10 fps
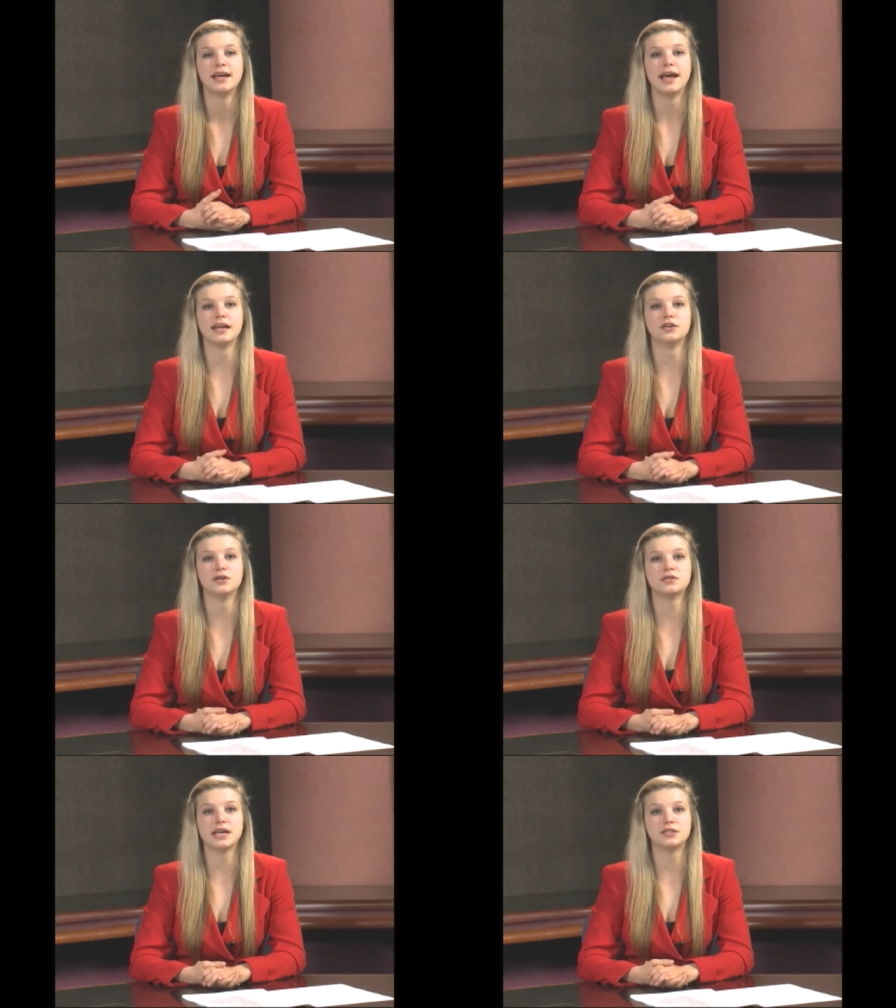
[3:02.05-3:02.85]
and
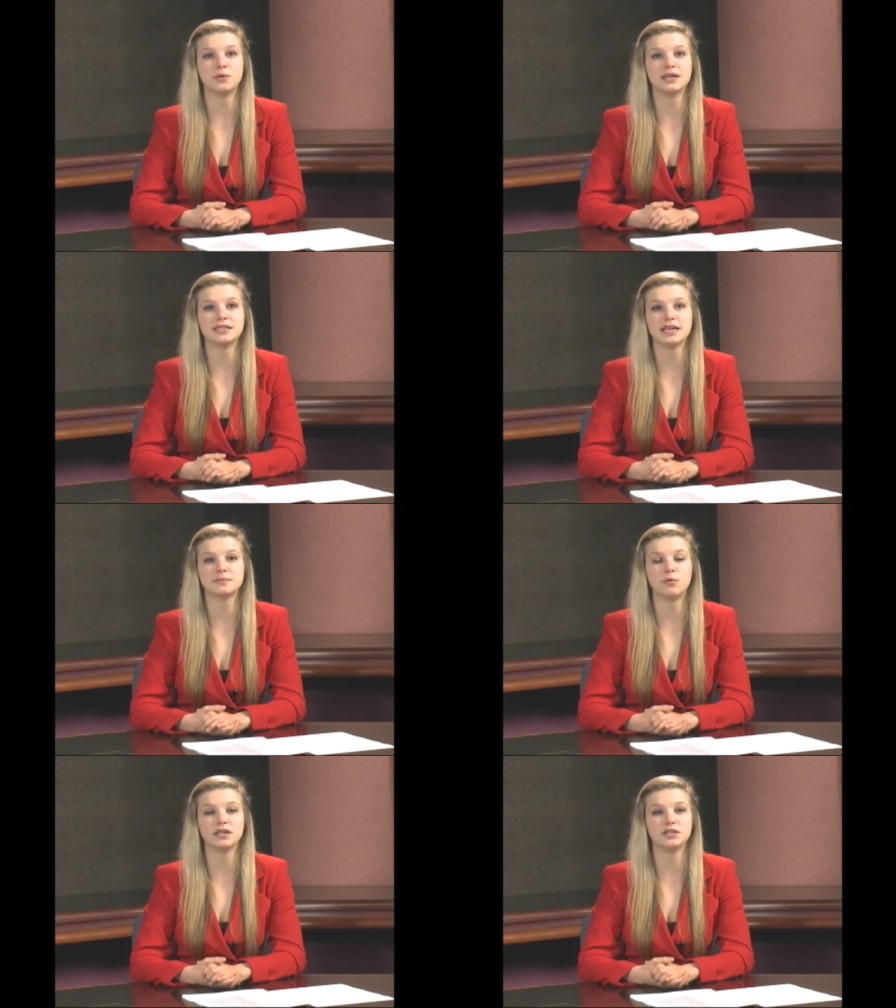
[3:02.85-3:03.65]
includes a
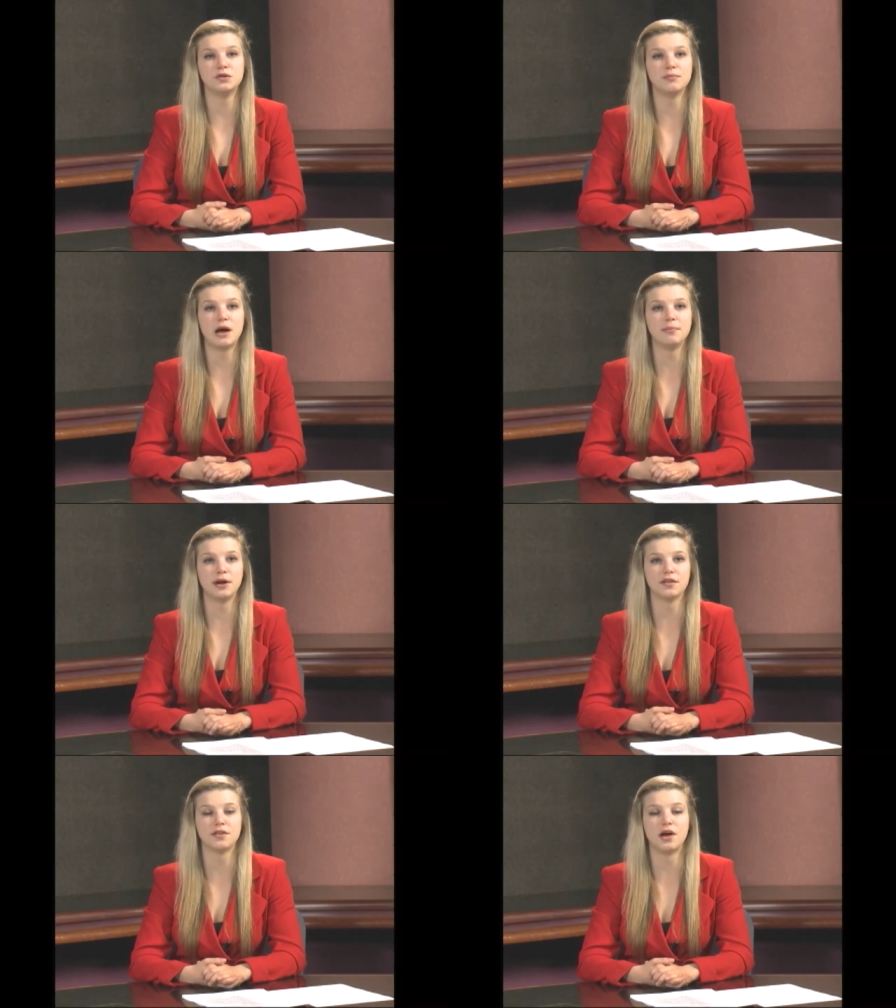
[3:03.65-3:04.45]
26.2 mile
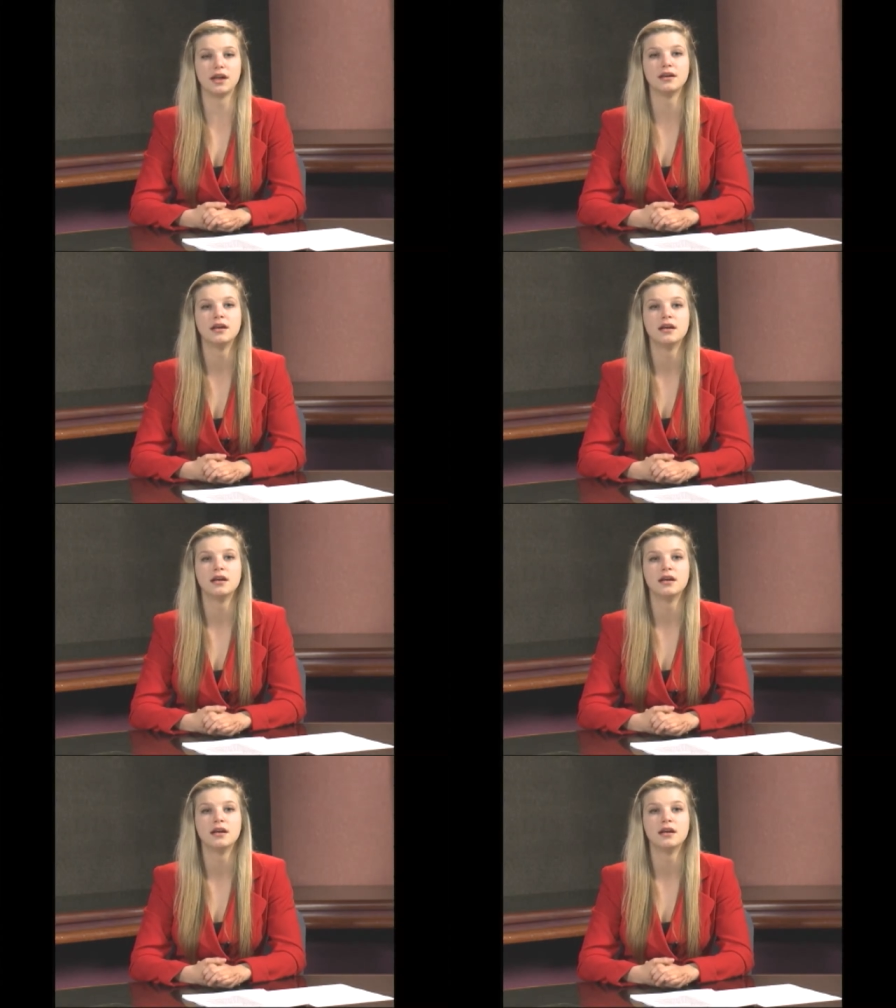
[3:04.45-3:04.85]
marathon,